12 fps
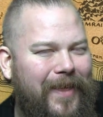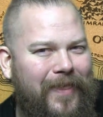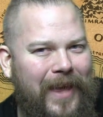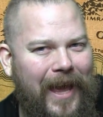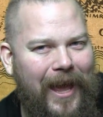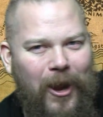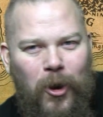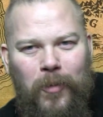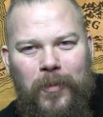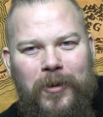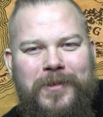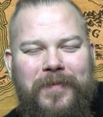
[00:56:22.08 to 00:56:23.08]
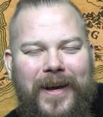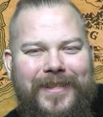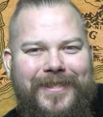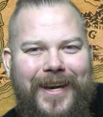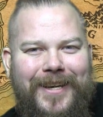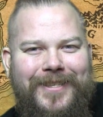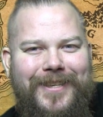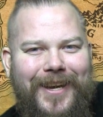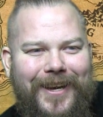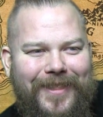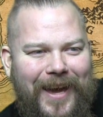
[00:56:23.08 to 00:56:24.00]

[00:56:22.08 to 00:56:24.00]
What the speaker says: Their armor is fantastic.